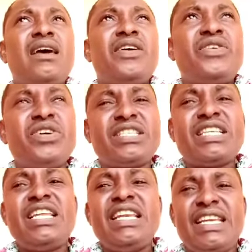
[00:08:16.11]

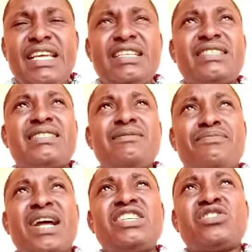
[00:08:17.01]
Using this
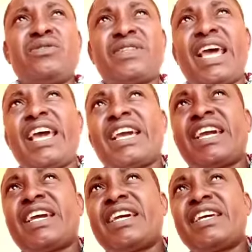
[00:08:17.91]
branch of tech,
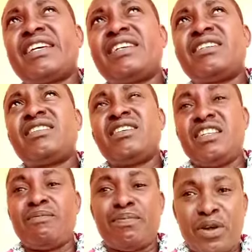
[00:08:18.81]
the
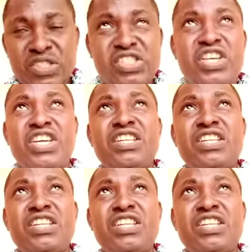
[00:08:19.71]
blockchain,